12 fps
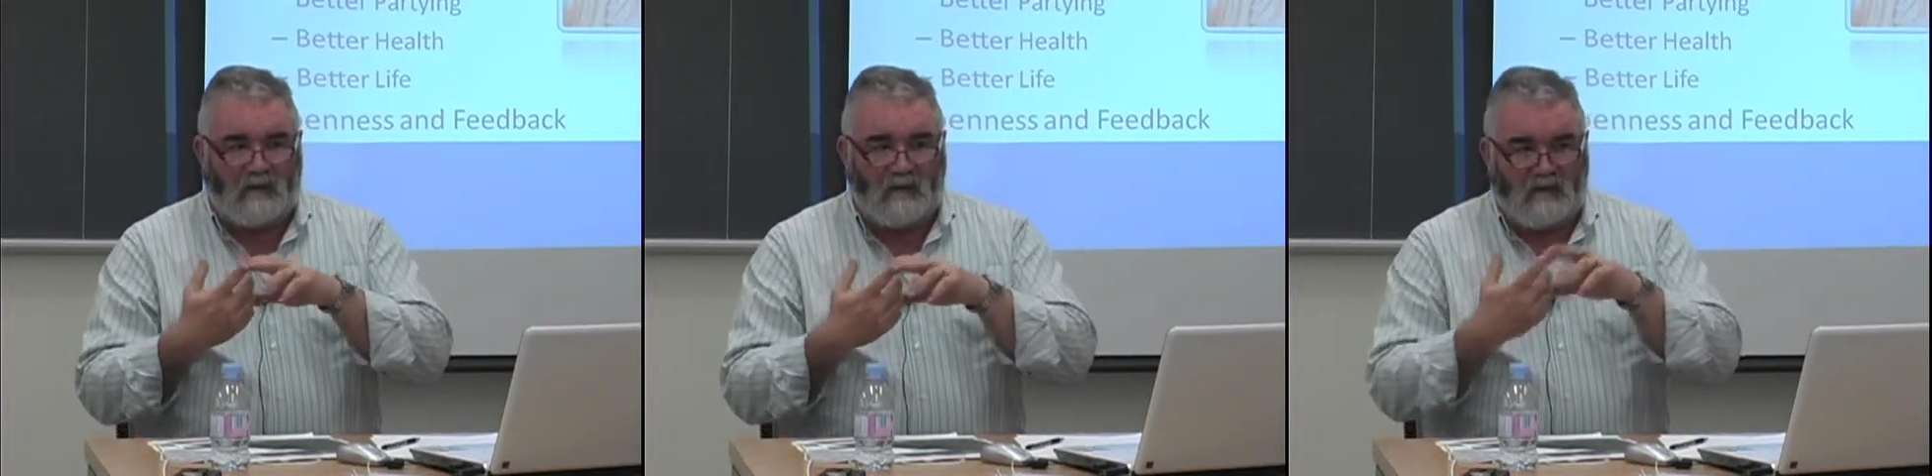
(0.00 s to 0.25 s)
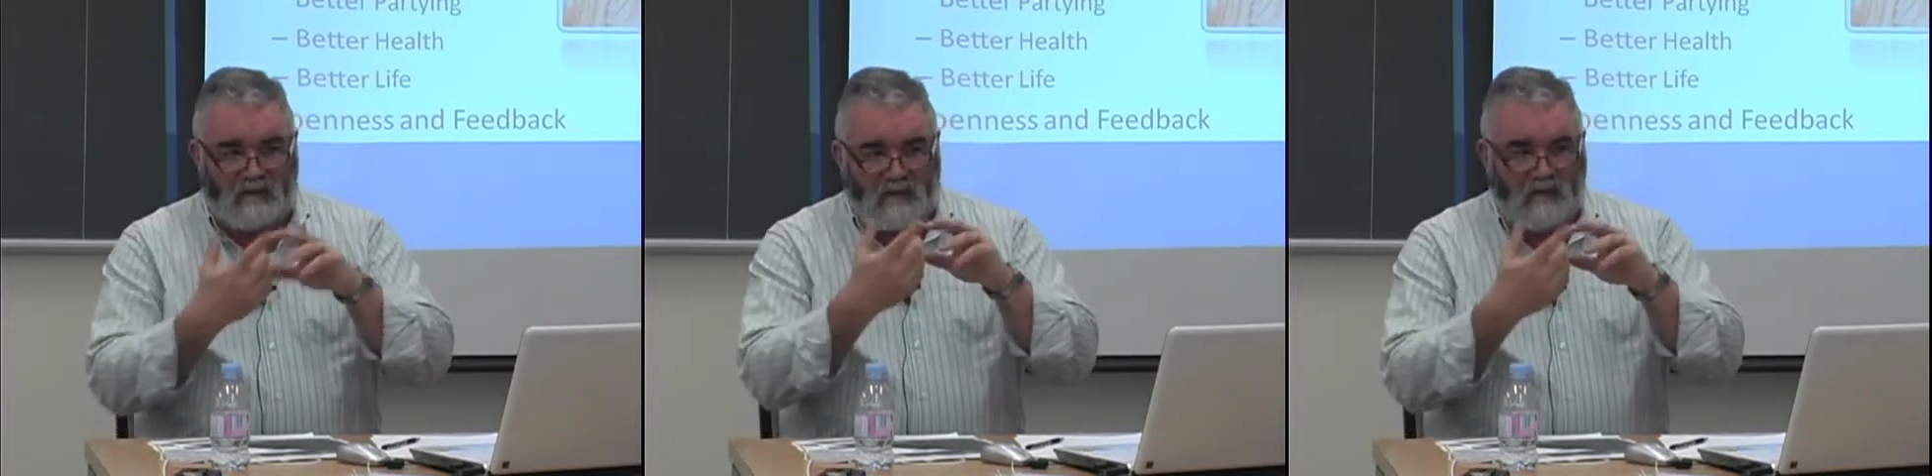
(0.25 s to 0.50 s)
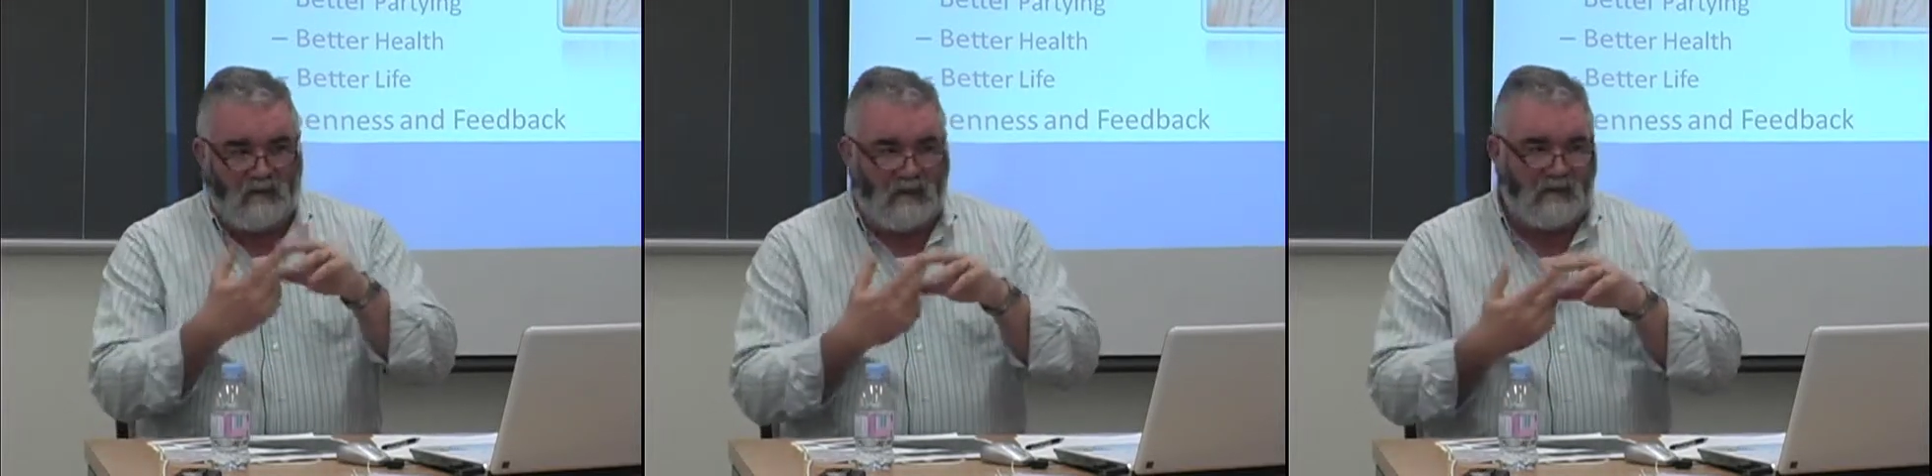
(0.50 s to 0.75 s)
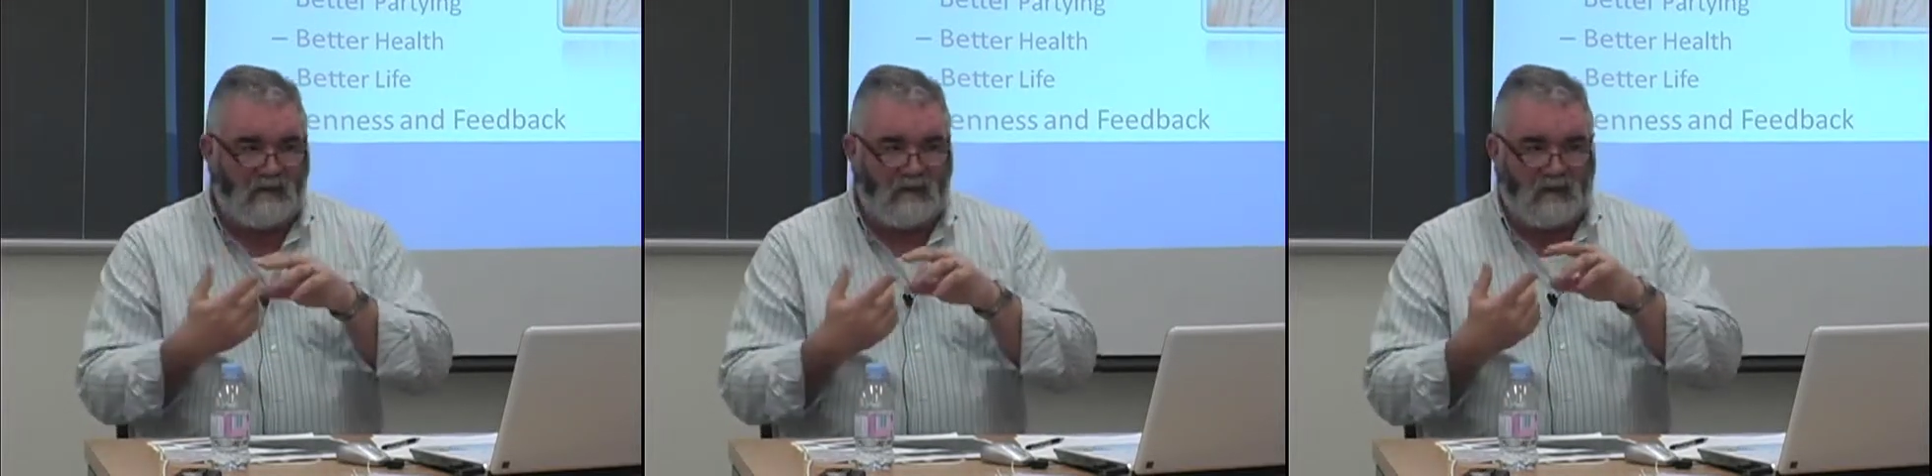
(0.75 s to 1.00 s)
Uh, Jody
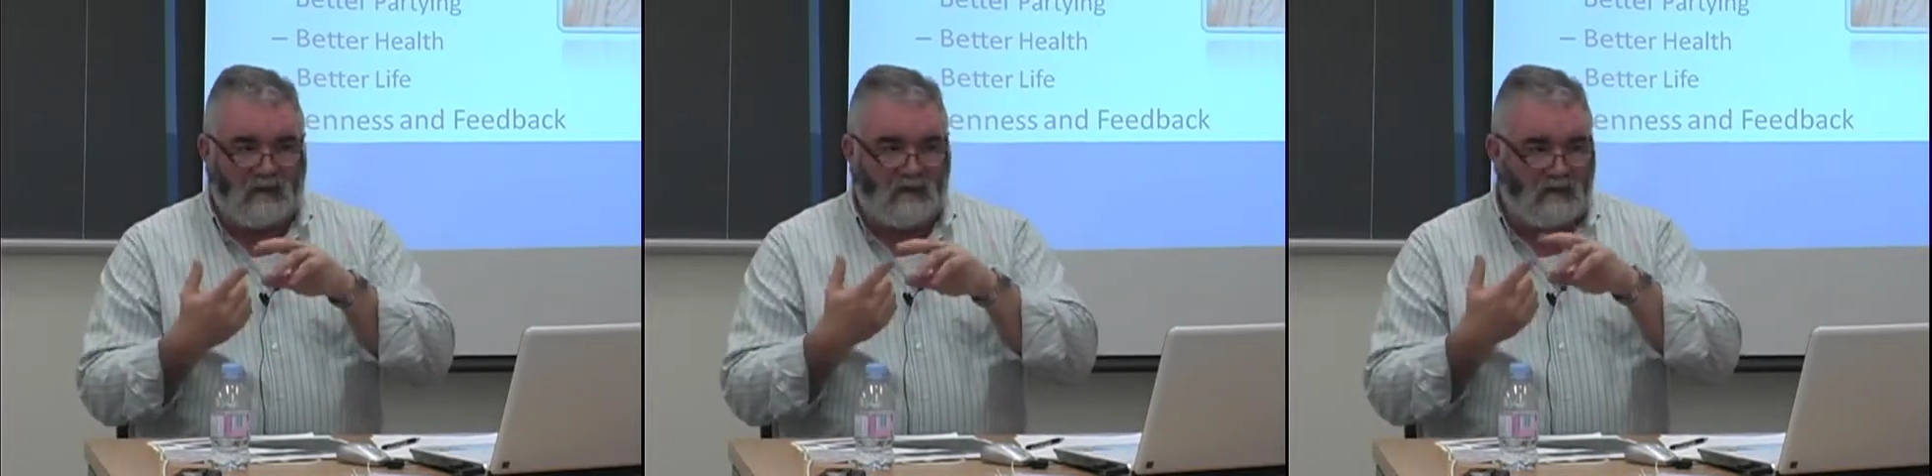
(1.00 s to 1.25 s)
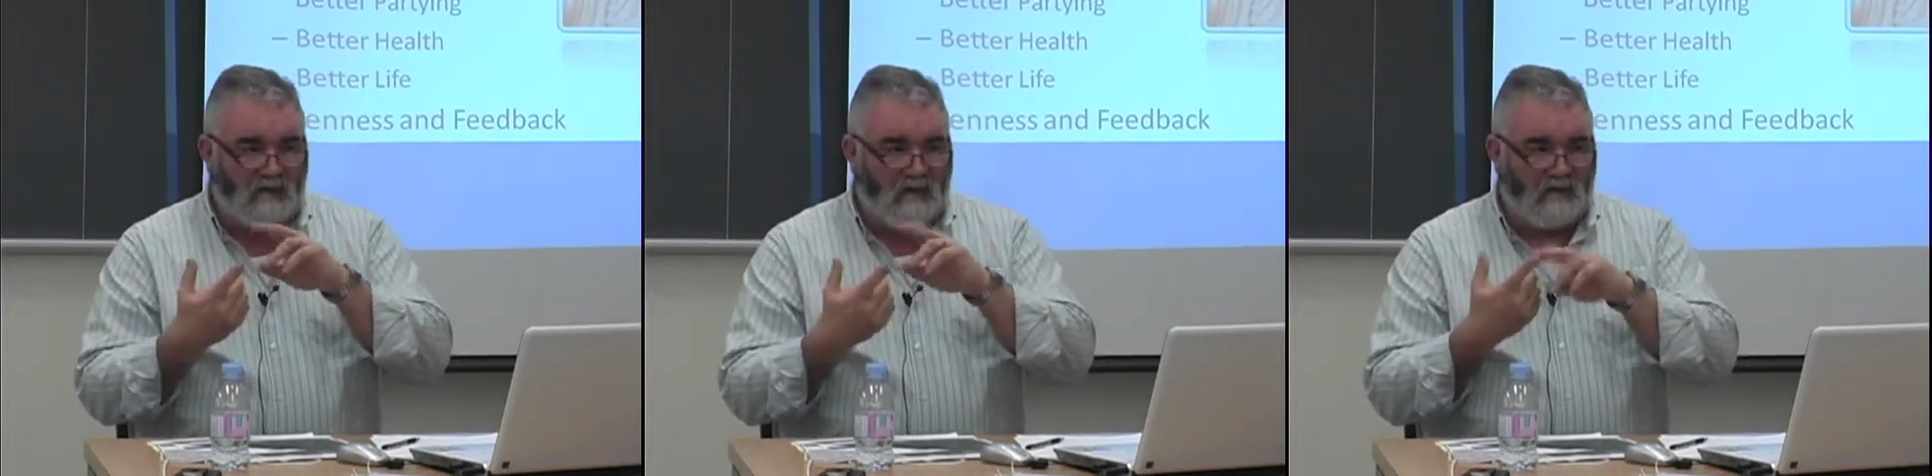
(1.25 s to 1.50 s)
mentioned them earlier as well: